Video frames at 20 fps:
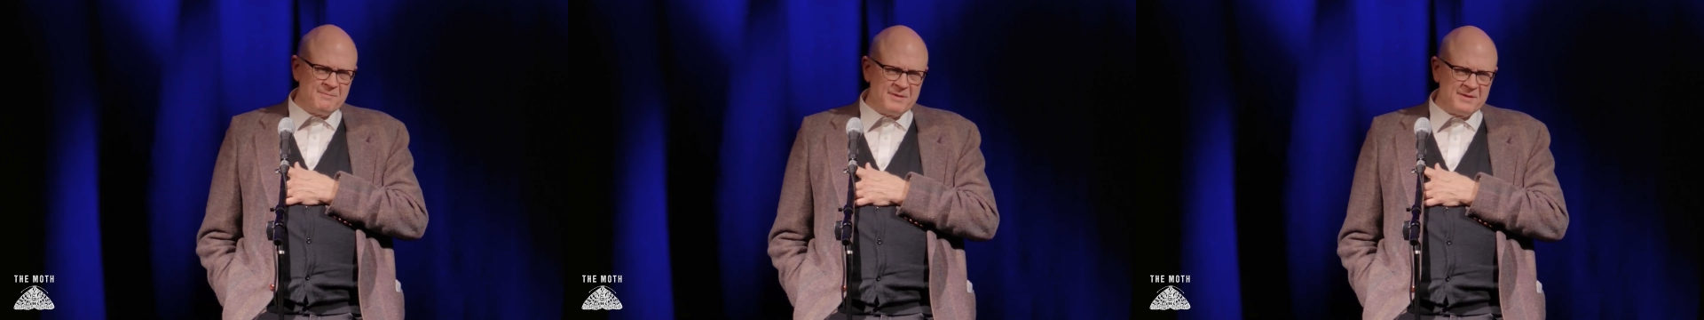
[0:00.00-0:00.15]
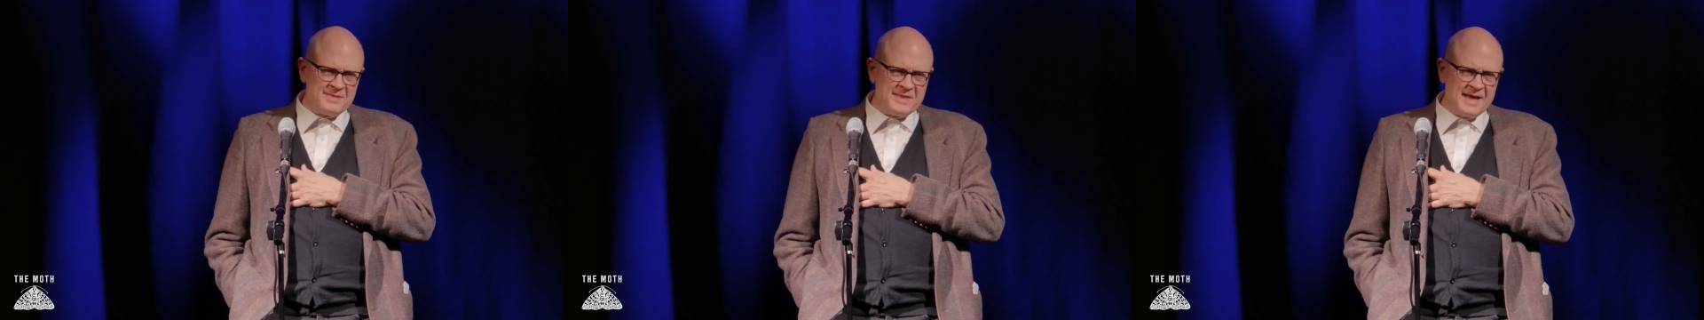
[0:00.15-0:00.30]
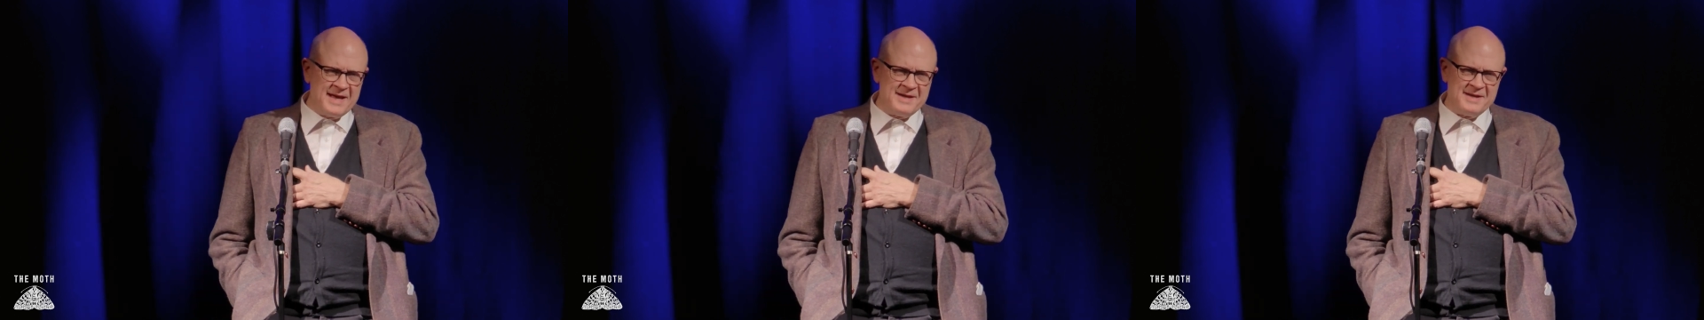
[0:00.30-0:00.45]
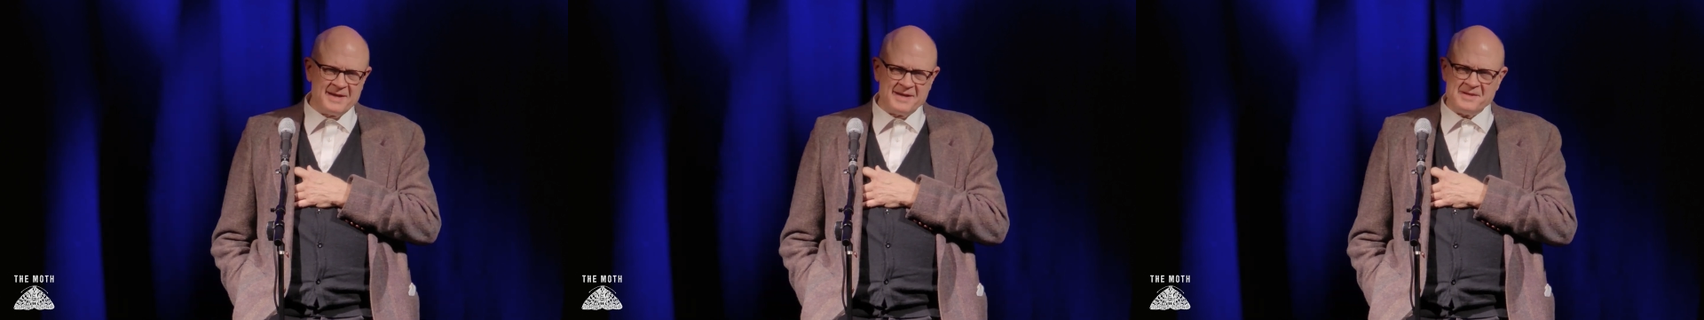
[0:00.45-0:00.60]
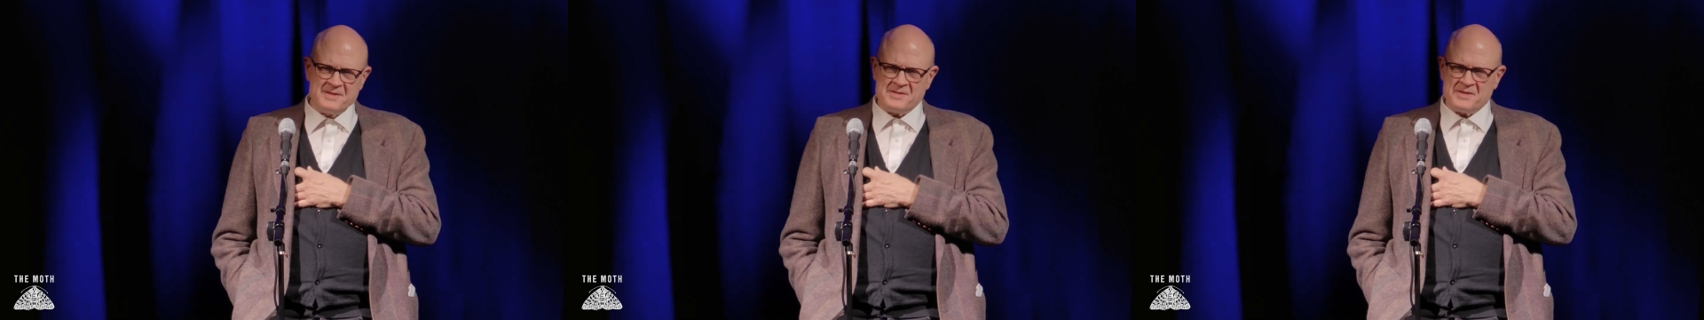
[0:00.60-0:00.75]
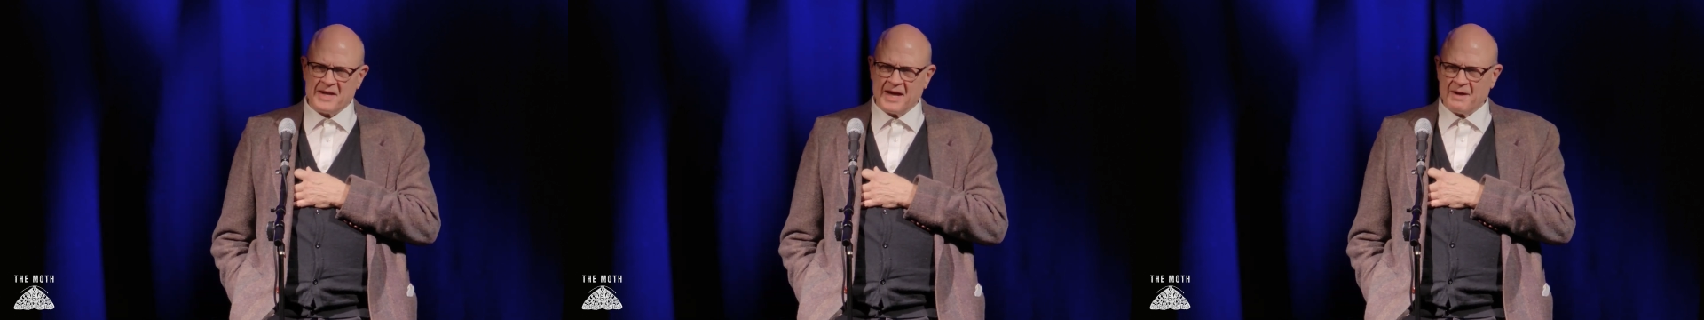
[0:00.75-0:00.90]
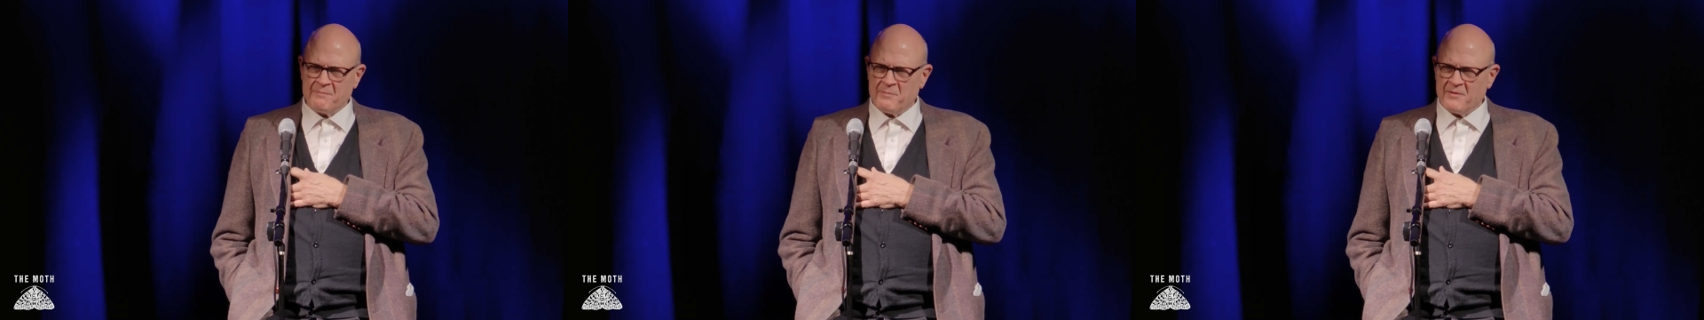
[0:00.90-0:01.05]
but that didn't
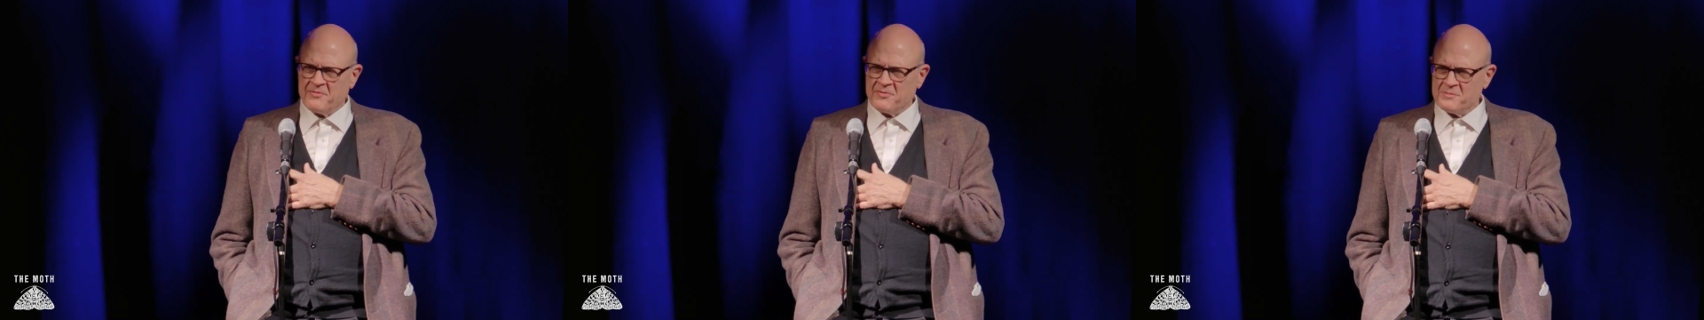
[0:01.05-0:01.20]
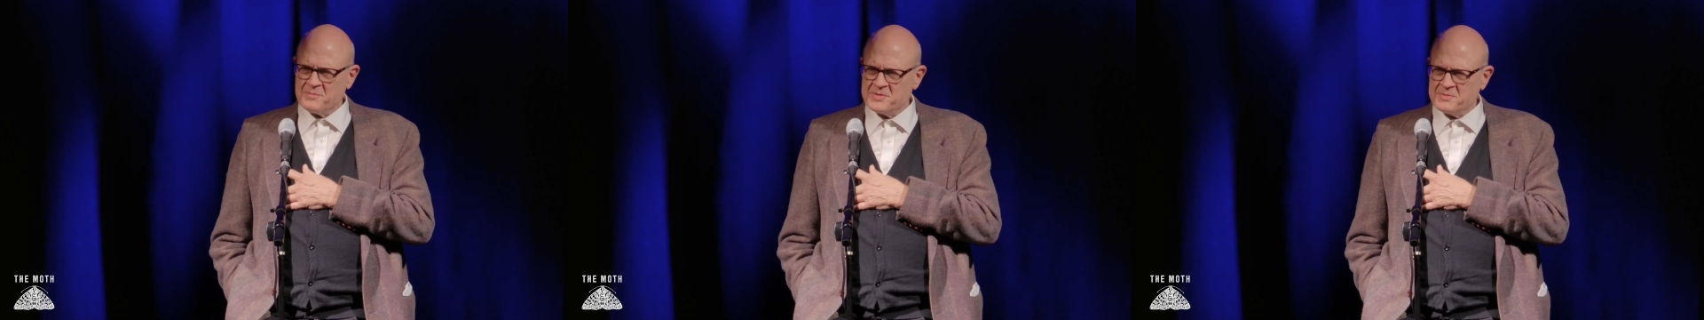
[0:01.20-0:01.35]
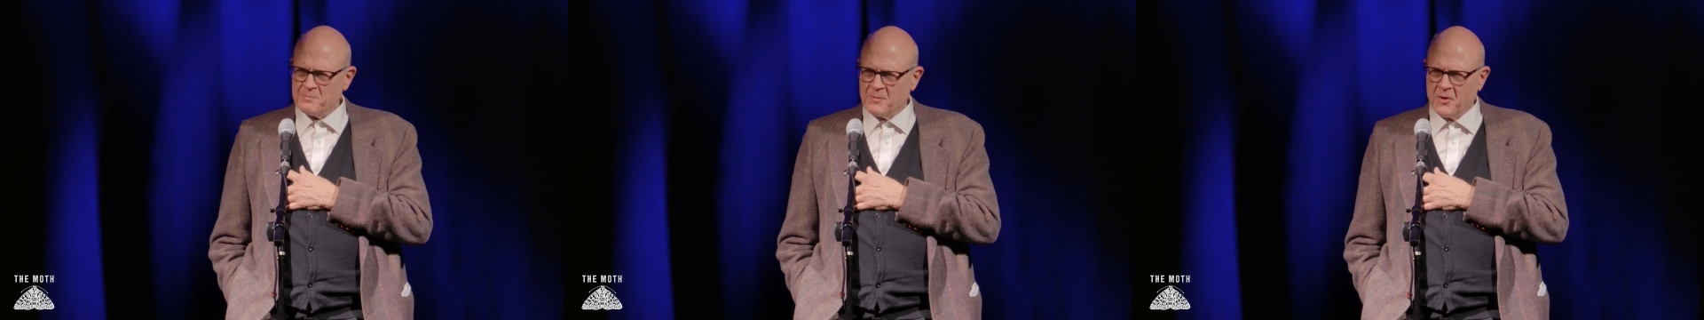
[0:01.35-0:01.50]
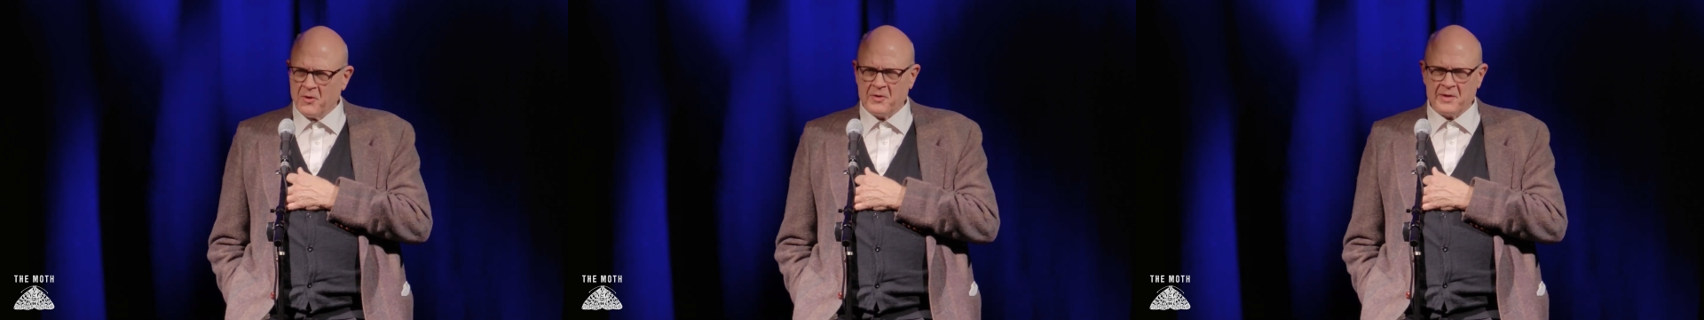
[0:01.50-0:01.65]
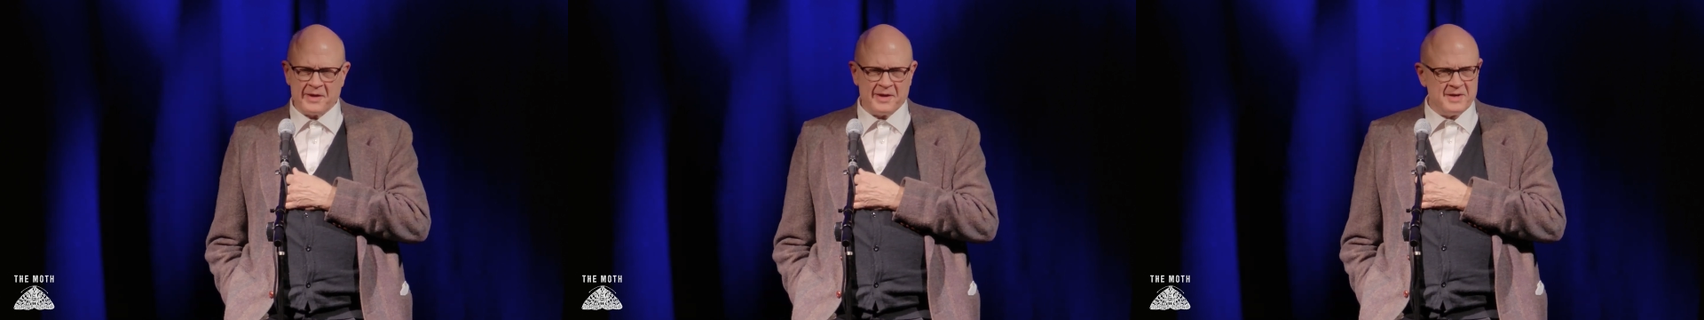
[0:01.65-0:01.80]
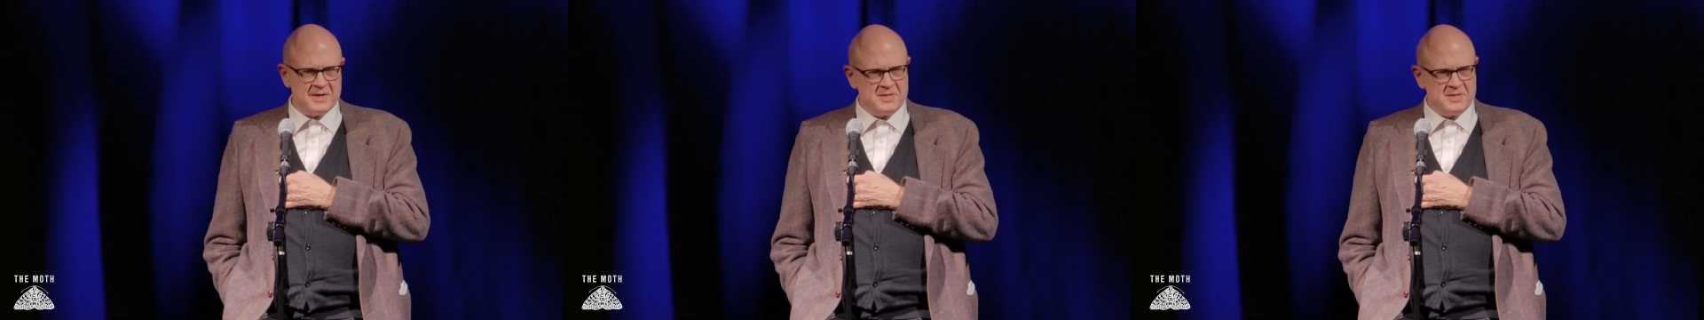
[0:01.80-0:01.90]
stop her from smoking,